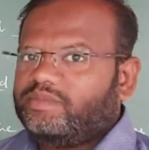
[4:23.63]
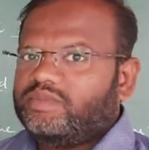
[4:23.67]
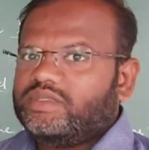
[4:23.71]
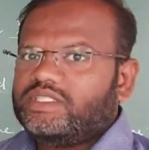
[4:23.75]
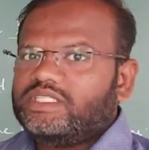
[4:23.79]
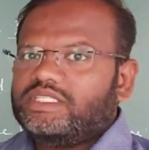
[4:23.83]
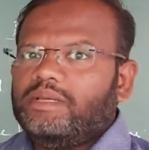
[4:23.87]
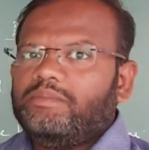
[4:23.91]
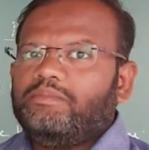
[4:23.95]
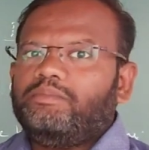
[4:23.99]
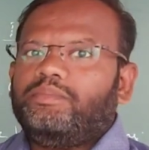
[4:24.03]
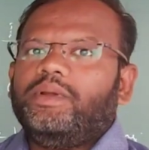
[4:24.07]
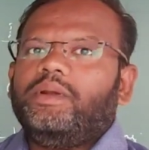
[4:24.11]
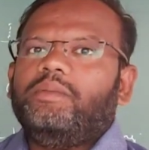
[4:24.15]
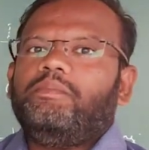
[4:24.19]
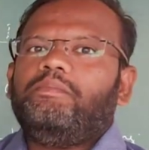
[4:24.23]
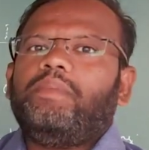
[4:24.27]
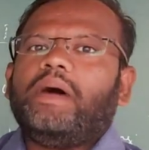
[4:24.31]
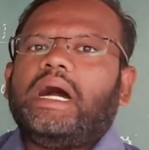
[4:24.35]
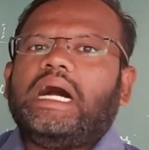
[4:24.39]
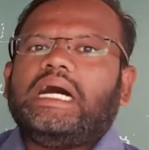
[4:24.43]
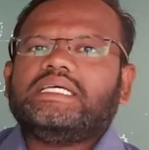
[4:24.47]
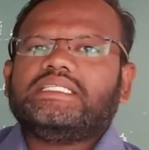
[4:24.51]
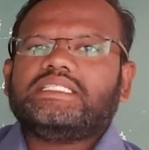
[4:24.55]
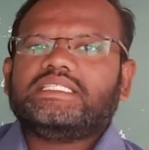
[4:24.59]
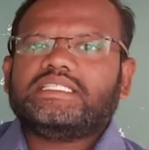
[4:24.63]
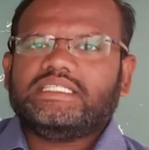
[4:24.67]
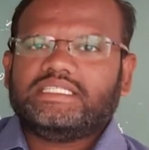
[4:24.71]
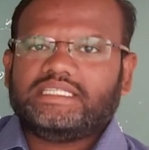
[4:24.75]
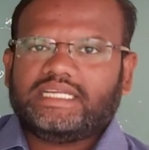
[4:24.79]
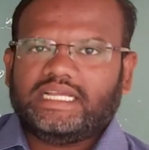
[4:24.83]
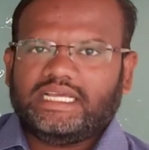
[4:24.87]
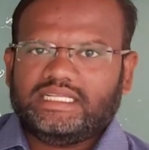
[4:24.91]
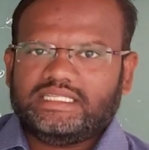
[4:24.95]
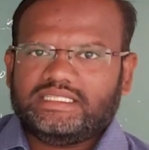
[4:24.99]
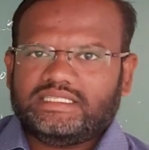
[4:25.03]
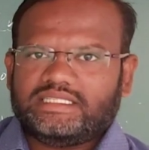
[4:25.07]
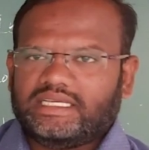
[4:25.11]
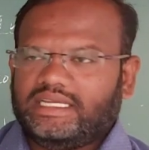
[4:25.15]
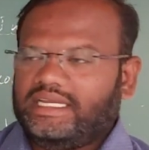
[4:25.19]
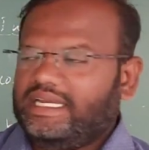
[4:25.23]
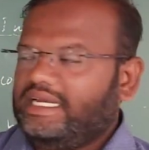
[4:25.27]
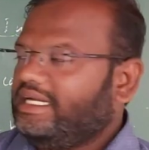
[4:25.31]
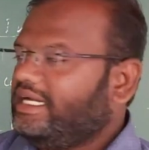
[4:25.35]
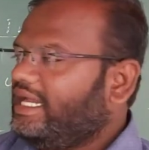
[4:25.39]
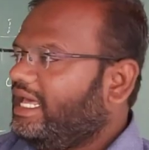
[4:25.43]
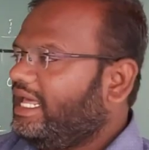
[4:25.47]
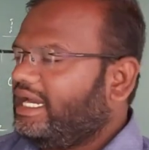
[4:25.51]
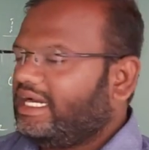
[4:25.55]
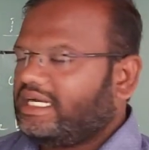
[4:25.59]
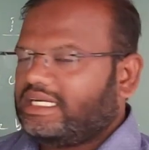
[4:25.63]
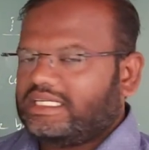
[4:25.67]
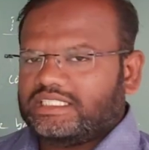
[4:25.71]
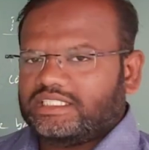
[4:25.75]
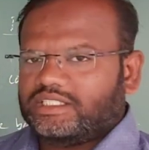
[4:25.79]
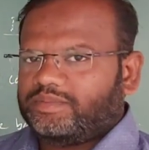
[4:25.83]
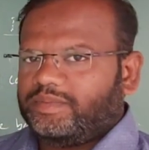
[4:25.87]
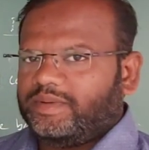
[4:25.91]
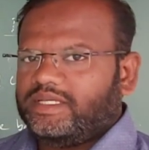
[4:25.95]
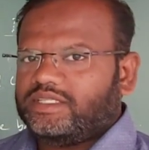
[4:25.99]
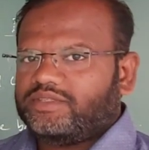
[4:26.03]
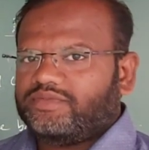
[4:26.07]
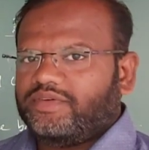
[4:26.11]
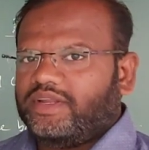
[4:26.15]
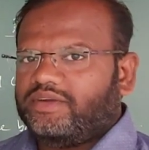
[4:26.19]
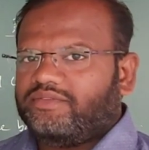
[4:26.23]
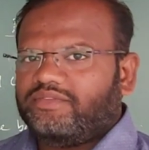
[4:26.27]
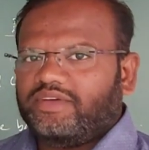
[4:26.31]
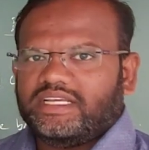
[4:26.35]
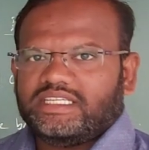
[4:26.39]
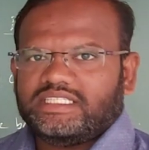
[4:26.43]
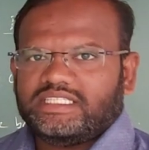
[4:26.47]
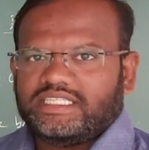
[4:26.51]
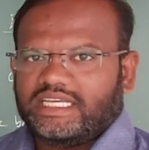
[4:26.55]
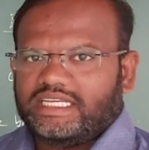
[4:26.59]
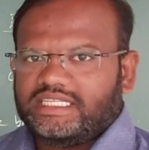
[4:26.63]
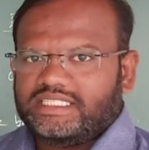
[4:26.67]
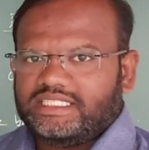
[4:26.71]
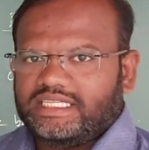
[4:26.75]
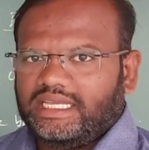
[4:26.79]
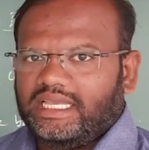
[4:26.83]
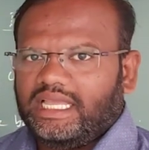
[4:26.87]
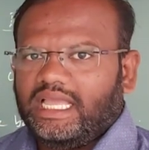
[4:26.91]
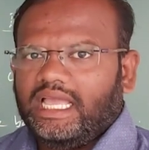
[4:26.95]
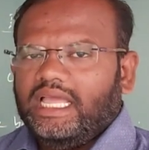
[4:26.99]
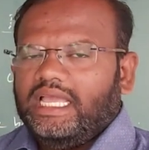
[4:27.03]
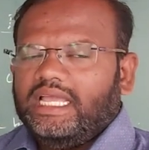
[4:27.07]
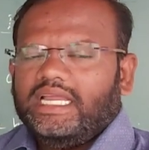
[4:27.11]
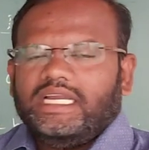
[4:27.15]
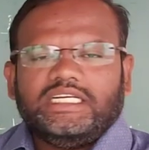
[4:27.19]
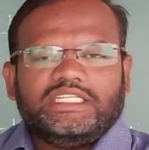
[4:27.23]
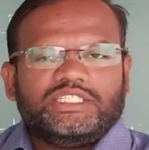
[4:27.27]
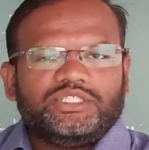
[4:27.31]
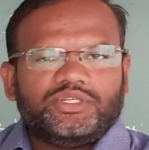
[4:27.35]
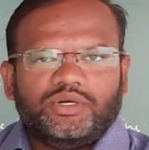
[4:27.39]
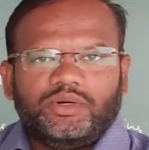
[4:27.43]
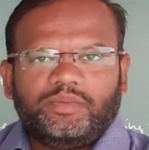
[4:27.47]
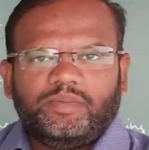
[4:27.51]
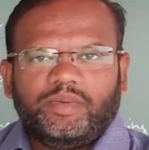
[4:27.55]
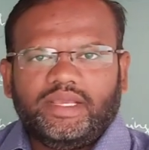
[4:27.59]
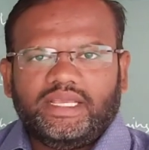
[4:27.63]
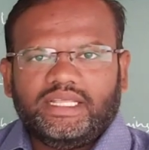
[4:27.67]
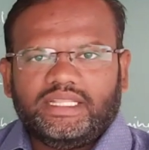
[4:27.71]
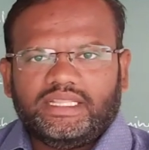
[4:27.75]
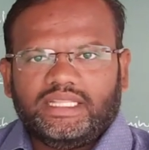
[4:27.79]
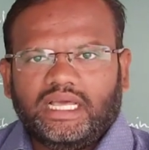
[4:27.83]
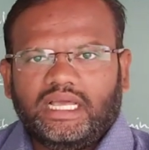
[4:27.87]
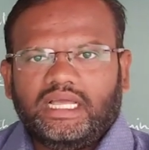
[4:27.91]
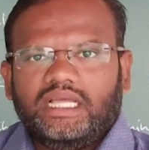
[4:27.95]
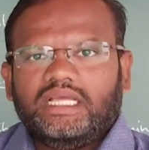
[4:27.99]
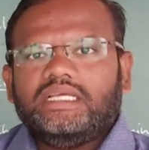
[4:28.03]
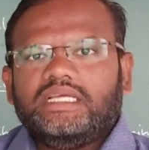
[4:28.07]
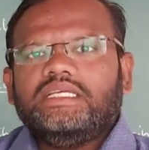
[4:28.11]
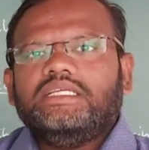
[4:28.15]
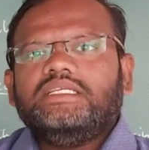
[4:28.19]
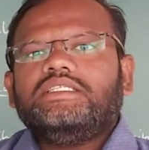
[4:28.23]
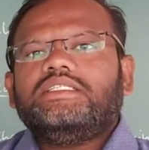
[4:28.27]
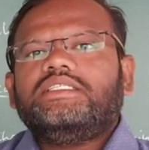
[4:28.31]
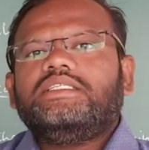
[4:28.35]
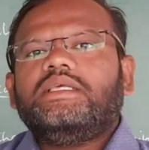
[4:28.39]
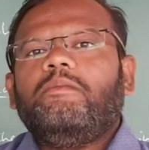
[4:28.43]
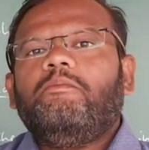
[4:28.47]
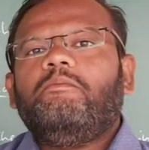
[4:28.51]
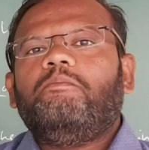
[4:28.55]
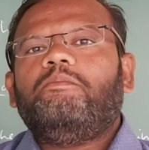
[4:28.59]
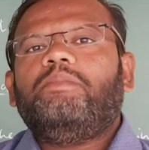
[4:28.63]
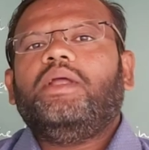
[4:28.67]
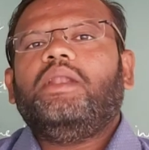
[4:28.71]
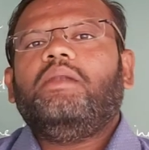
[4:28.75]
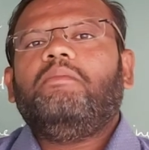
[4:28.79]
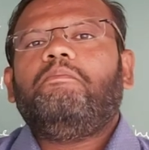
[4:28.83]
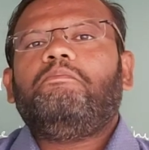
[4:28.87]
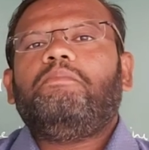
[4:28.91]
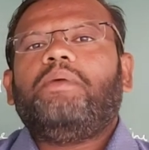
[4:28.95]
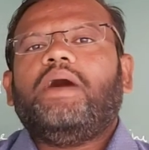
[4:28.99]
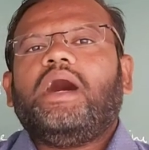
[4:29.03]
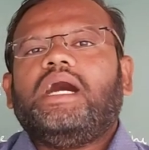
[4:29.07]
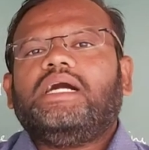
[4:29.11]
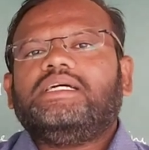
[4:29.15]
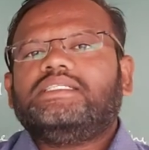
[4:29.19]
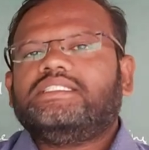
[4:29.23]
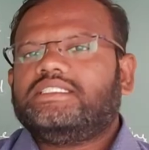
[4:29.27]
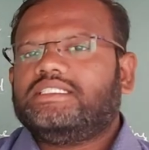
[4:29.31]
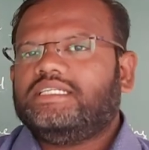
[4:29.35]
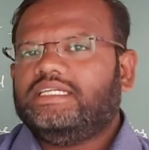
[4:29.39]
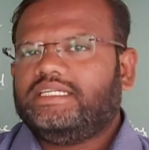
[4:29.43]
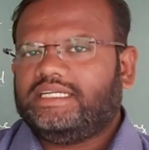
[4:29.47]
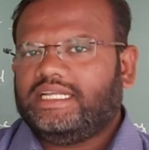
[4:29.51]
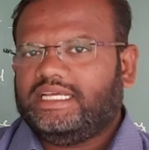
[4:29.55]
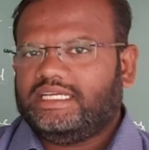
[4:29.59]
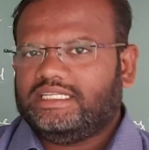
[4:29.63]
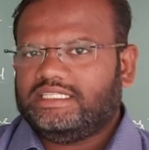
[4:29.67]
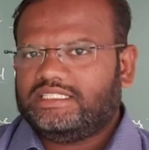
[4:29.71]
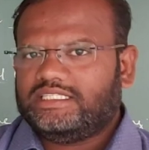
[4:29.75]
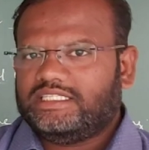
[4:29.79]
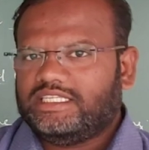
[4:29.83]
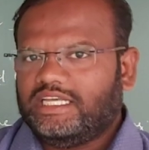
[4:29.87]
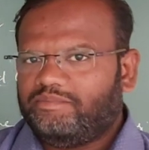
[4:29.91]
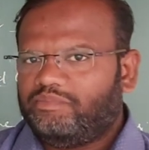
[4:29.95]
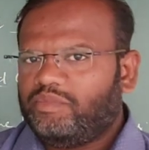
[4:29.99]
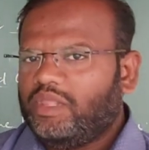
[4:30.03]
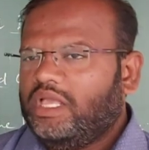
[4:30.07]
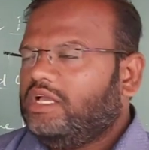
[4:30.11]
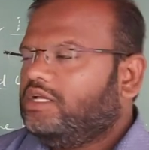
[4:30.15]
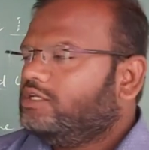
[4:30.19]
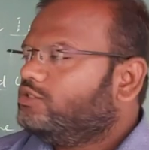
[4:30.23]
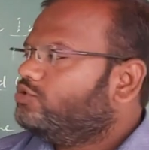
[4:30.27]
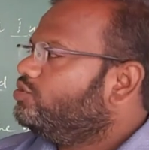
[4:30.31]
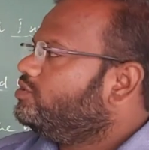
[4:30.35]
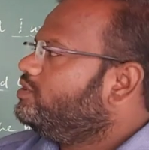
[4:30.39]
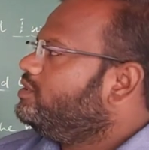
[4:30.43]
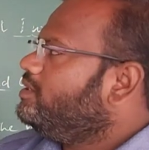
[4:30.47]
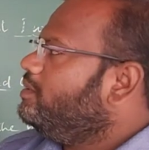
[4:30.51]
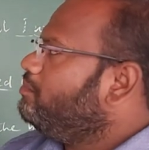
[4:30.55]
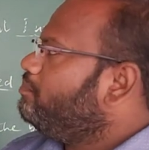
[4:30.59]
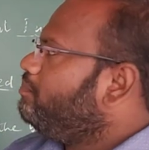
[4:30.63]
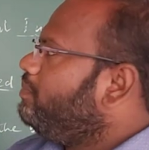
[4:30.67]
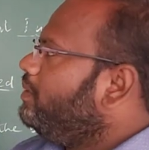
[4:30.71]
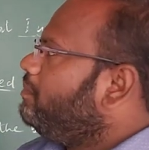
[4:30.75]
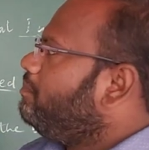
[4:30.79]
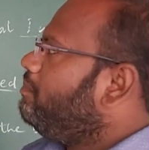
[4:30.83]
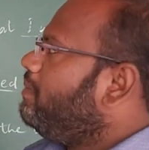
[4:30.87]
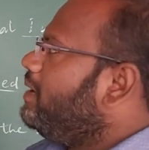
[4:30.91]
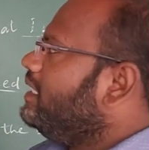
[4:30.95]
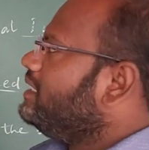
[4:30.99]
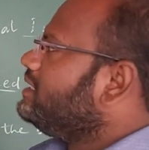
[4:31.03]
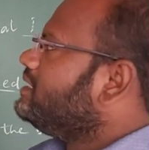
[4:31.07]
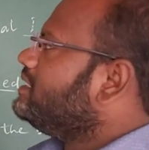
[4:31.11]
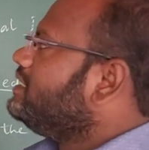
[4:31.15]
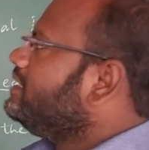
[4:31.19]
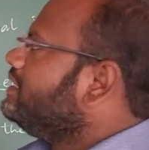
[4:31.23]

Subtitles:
Simple past tense. Indirect speech when we are changing, it should be in the simple past tense. So simple past